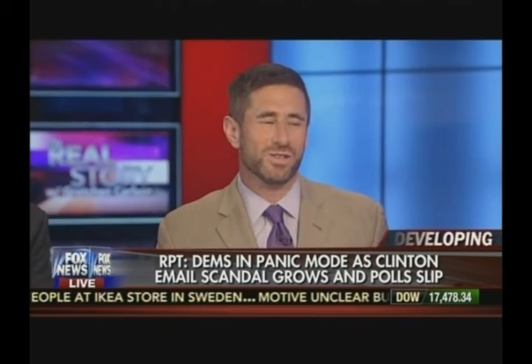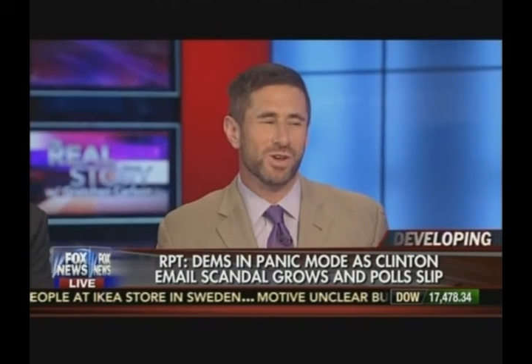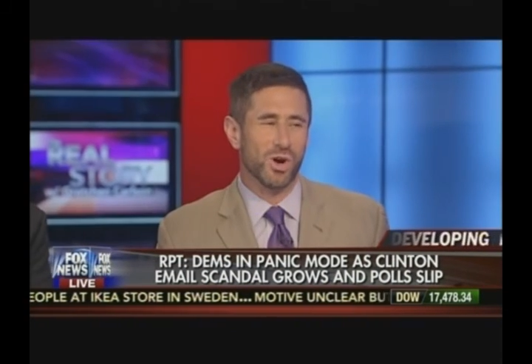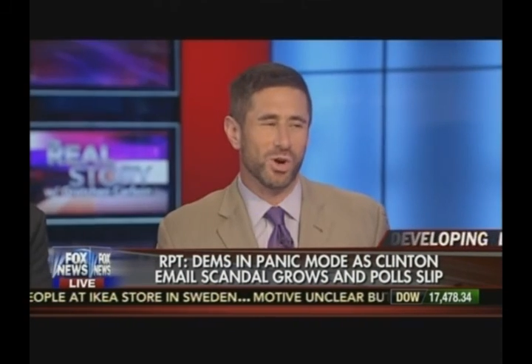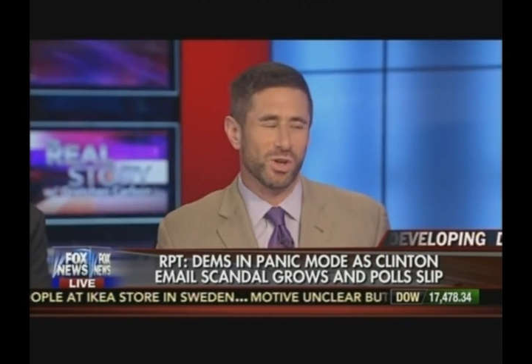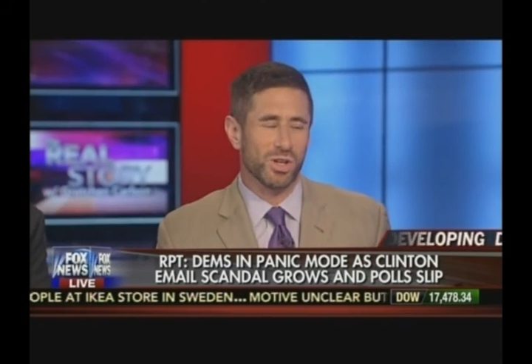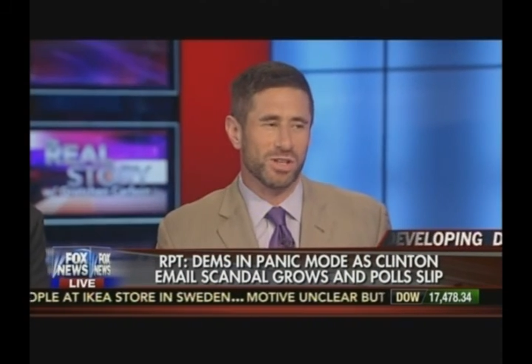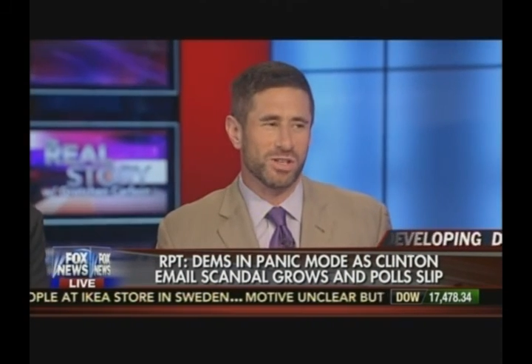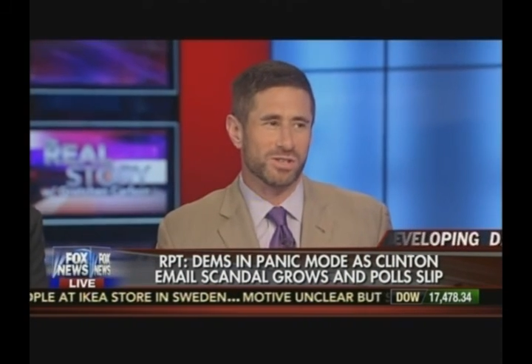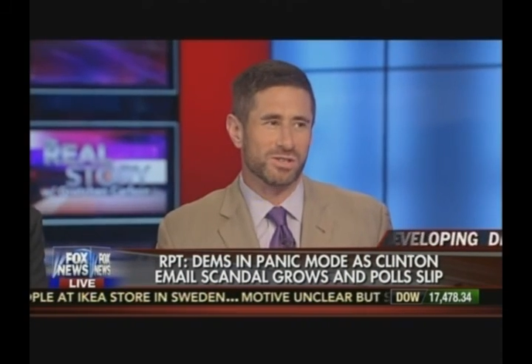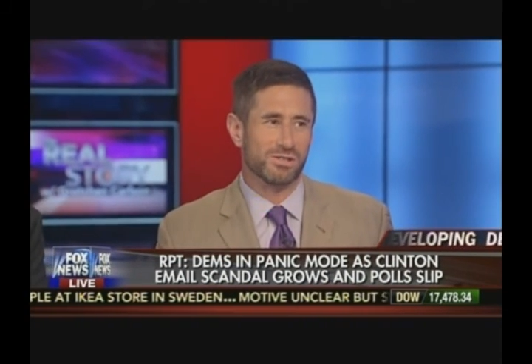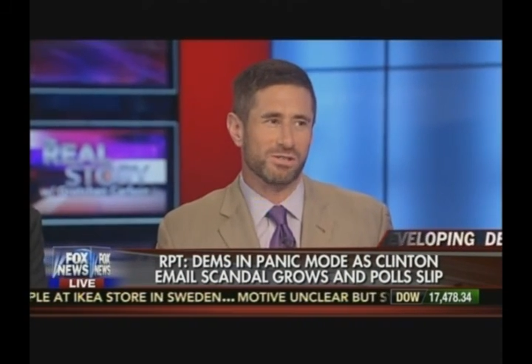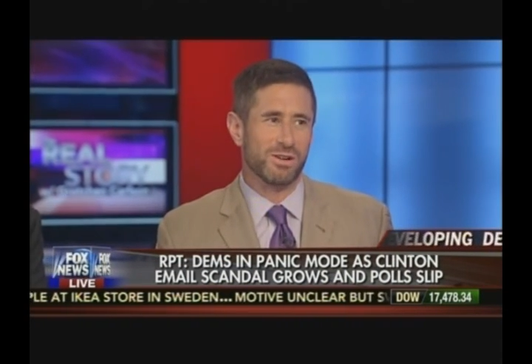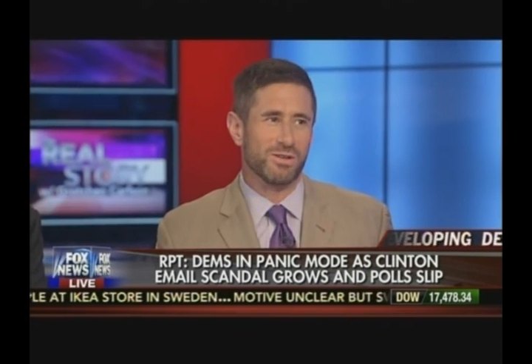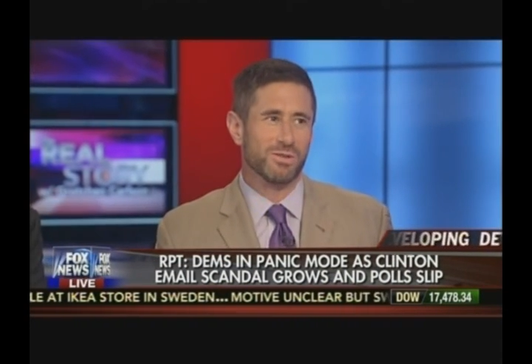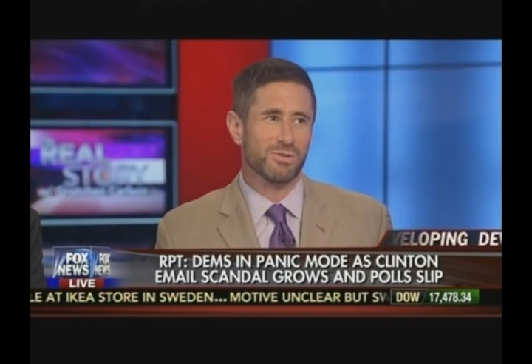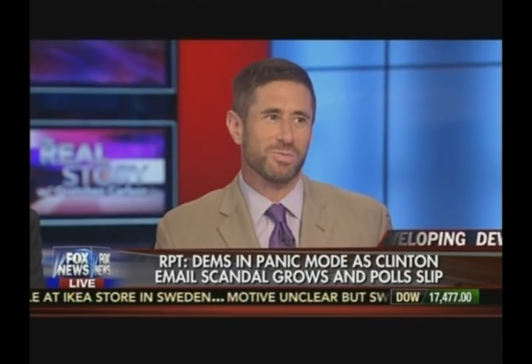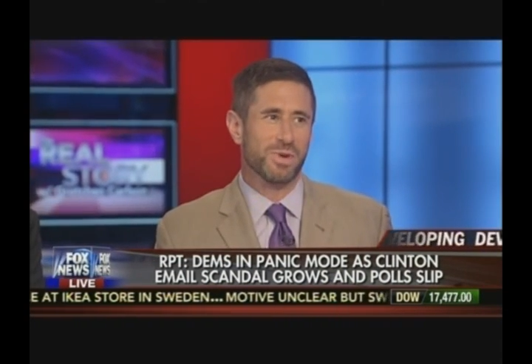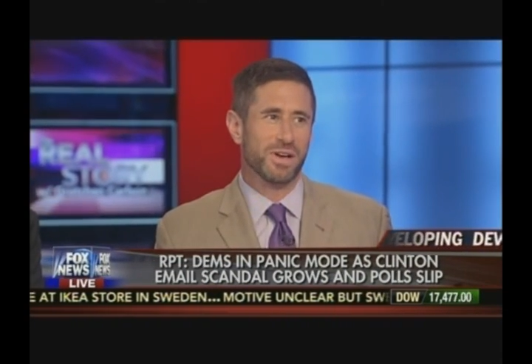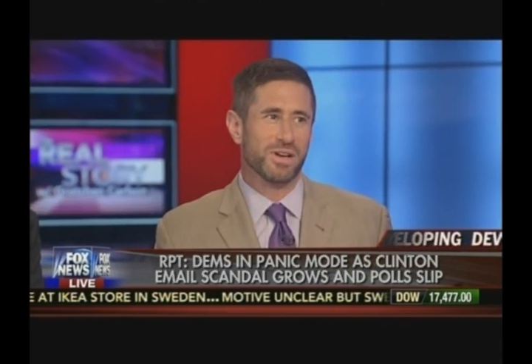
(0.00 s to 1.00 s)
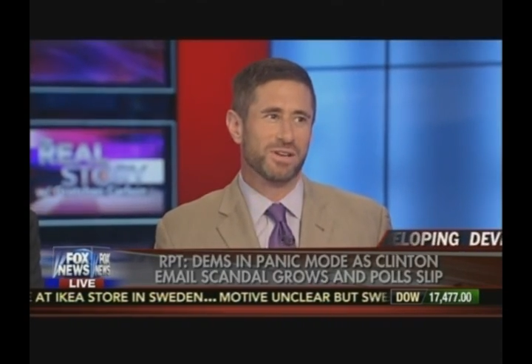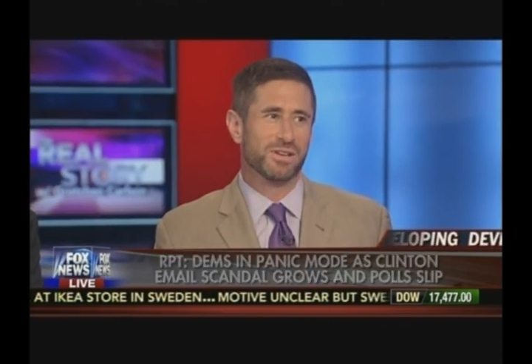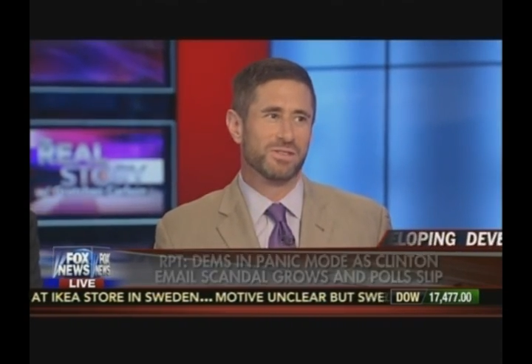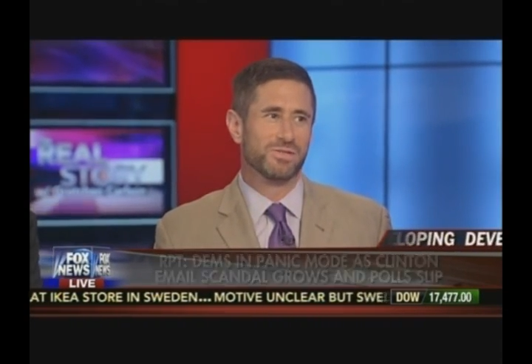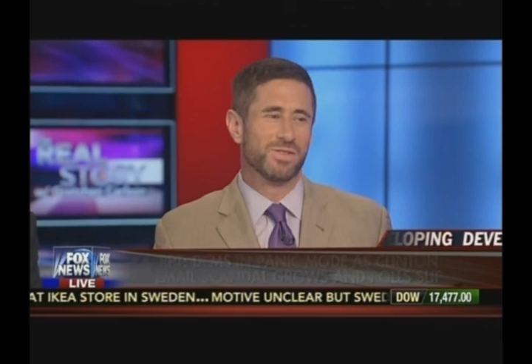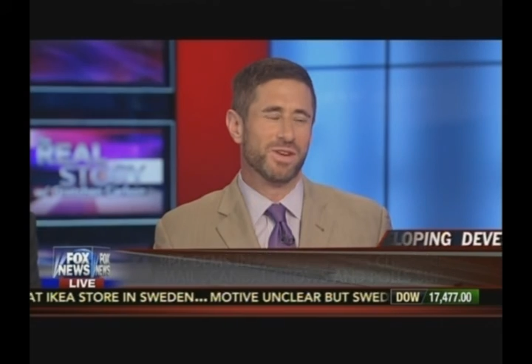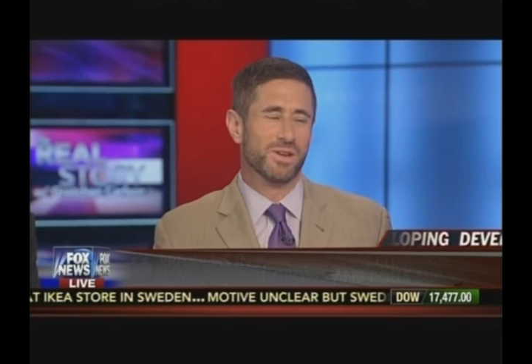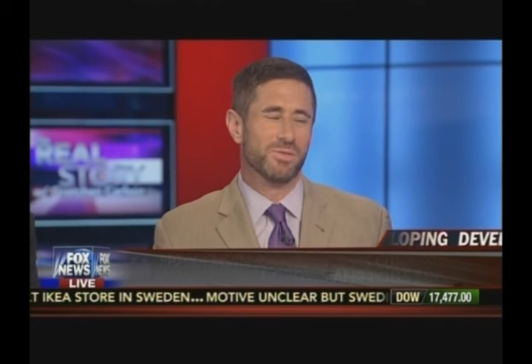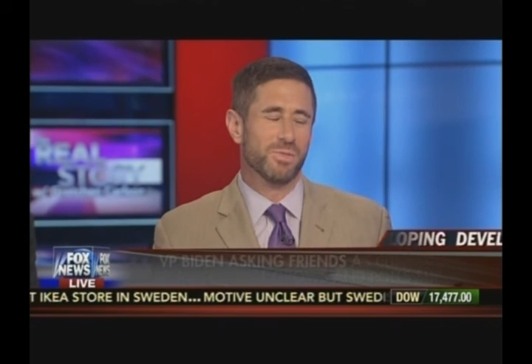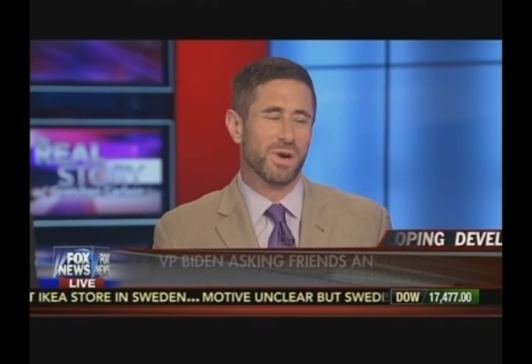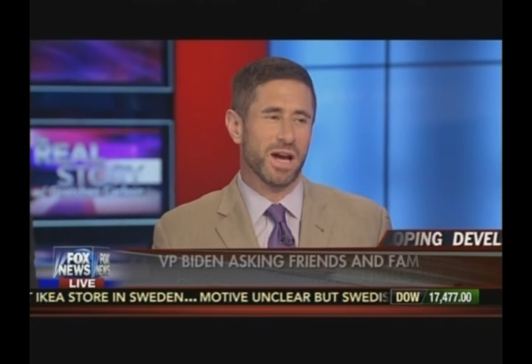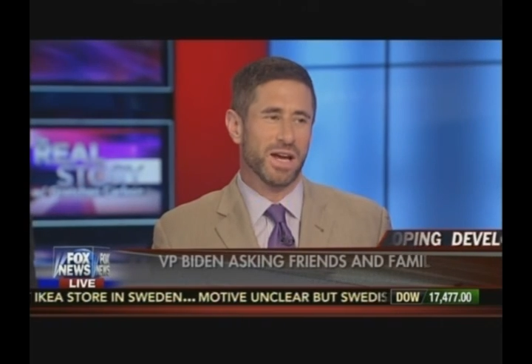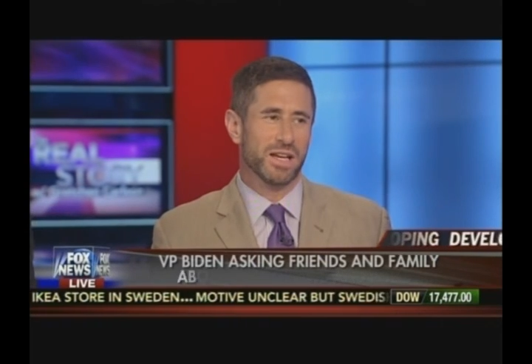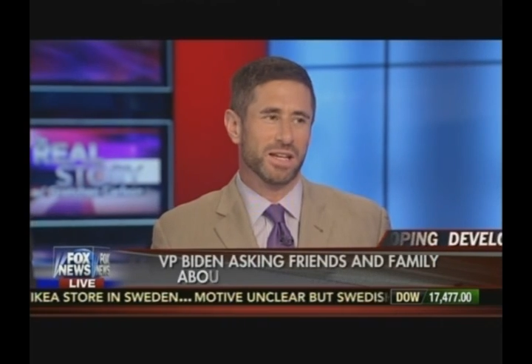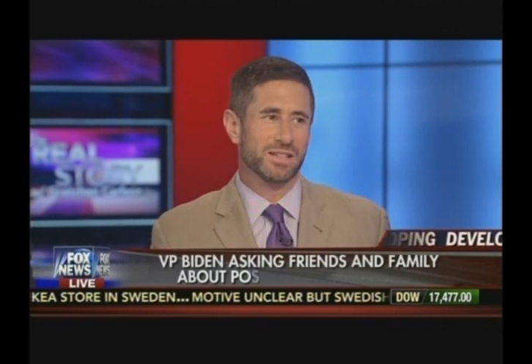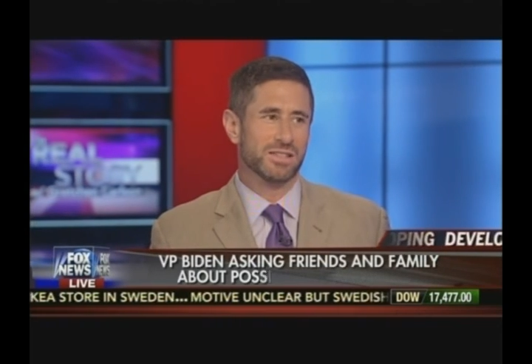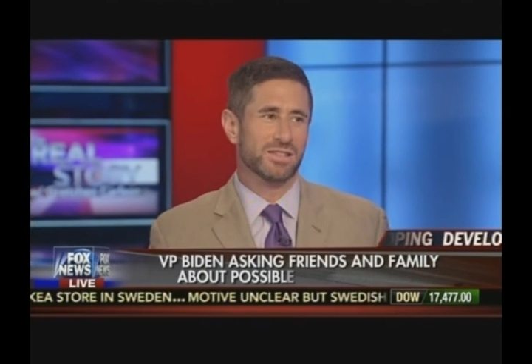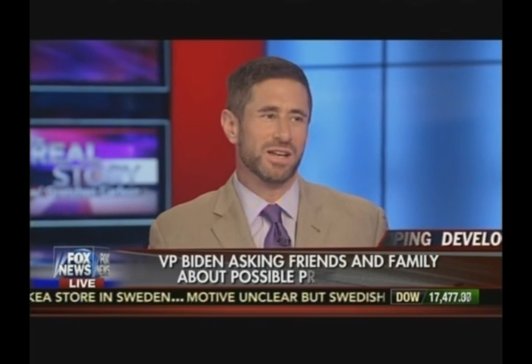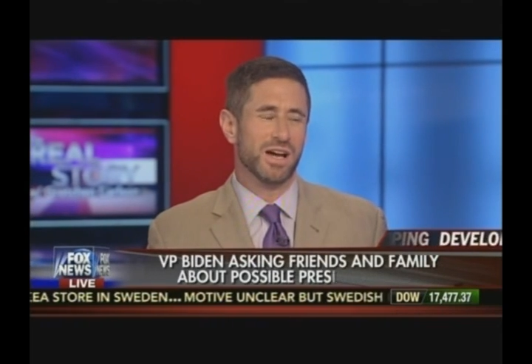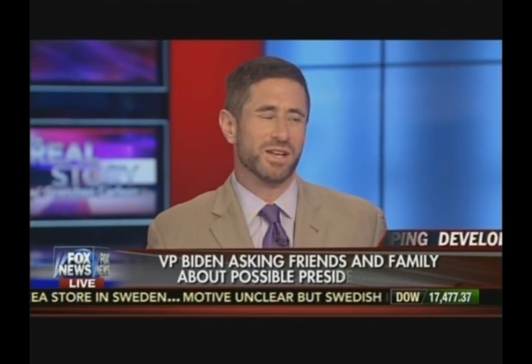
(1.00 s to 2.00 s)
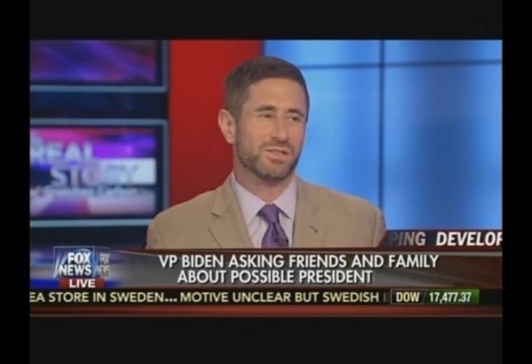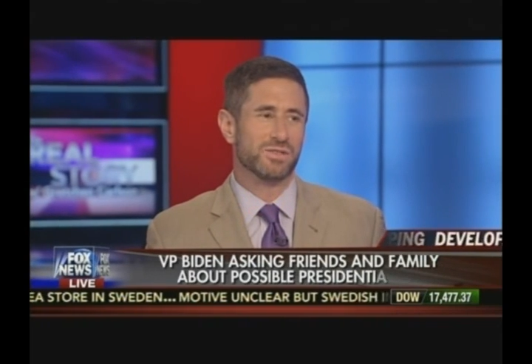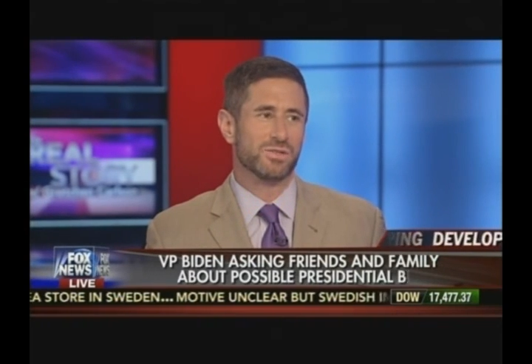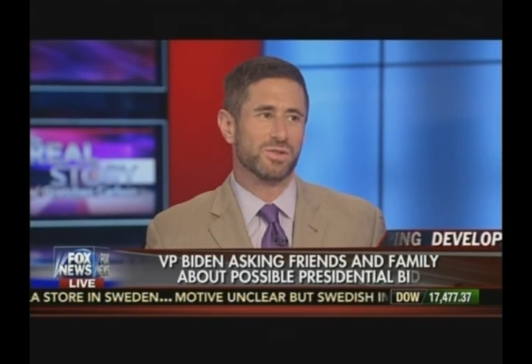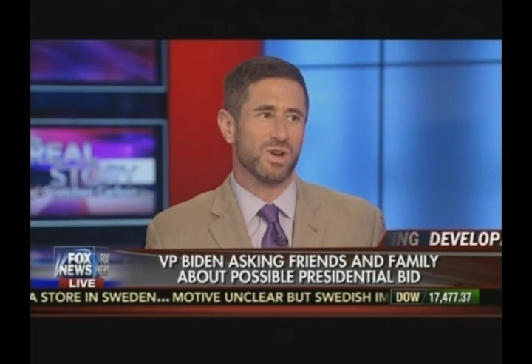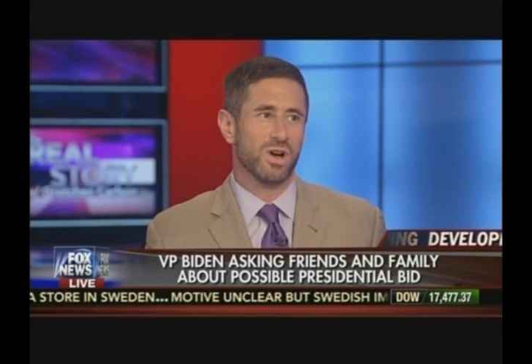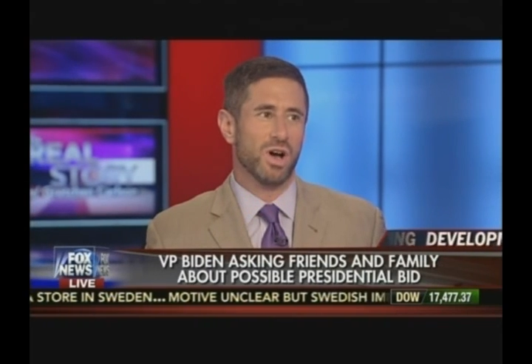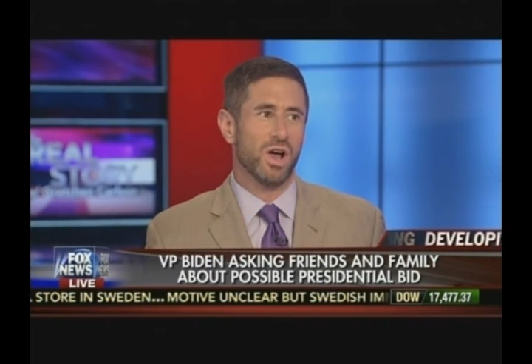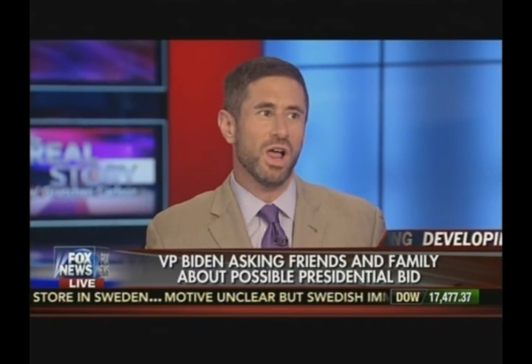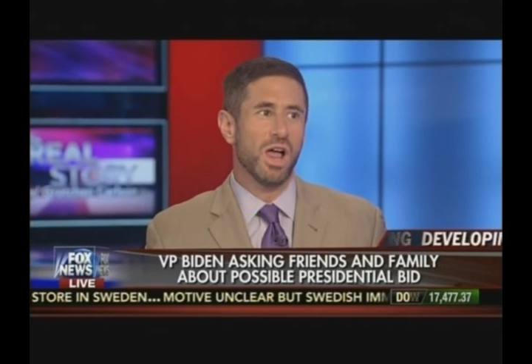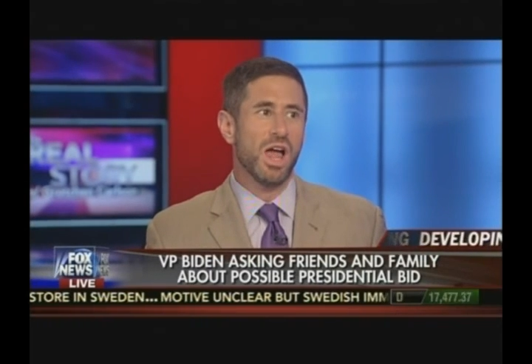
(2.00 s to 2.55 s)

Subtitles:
totally disagree with my good friend Mike. It's not true at all.